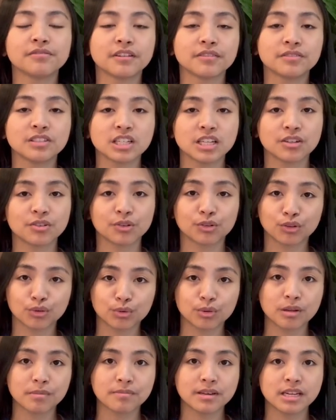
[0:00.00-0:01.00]
15 or
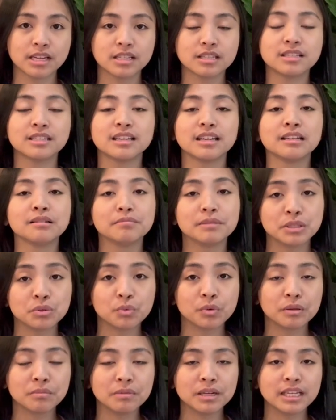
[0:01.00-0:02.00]
30 minutes in
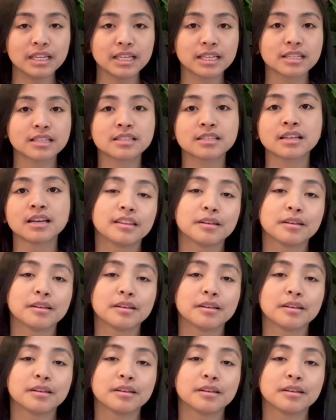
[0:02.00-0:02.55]
between meetings.